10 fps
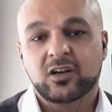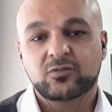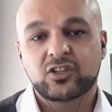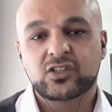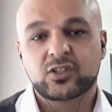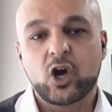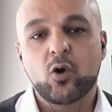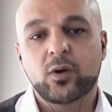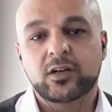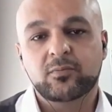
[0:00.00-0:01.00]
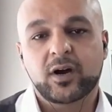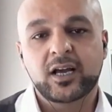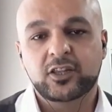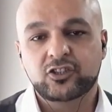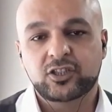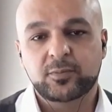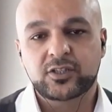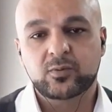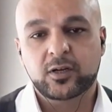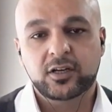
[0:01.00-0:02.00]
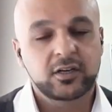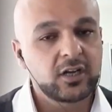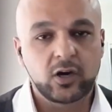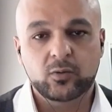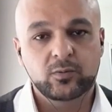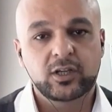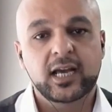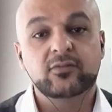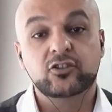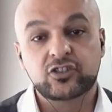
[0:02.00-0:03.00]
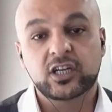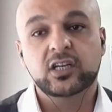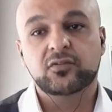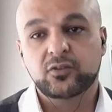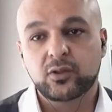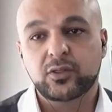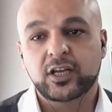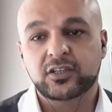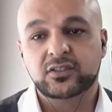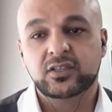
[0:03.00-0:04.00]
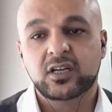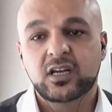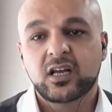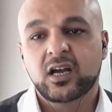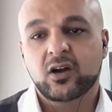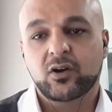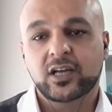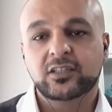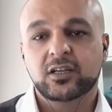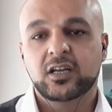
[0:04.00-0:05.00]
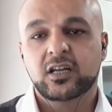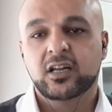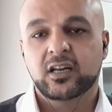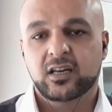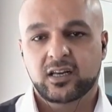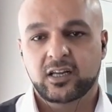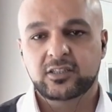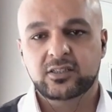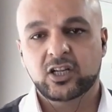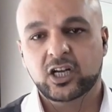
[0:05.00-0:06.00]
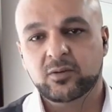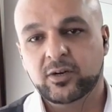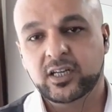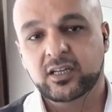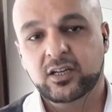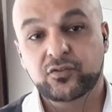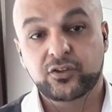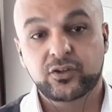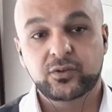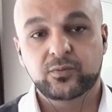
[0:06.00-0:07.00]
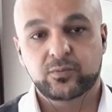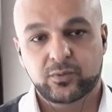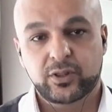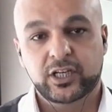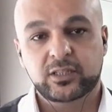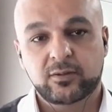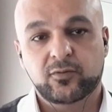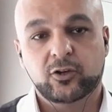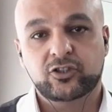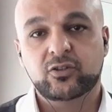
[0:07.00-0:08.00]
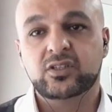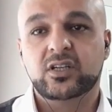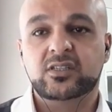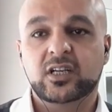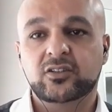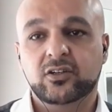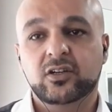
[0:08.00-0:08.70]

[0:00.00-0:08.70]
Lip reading: just go and buy the cheapest one. No, you have to check a few things. All right? Let's talk about a few things before choosing a center.